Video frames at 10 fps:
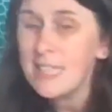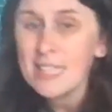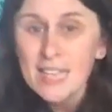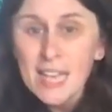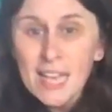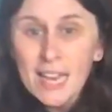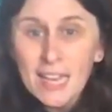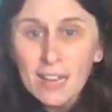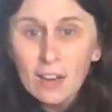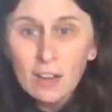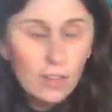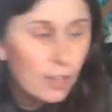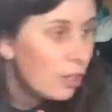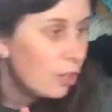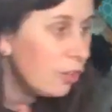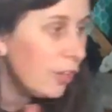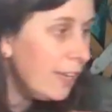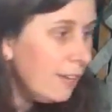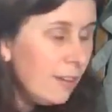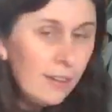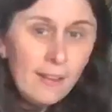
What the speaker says: It's little green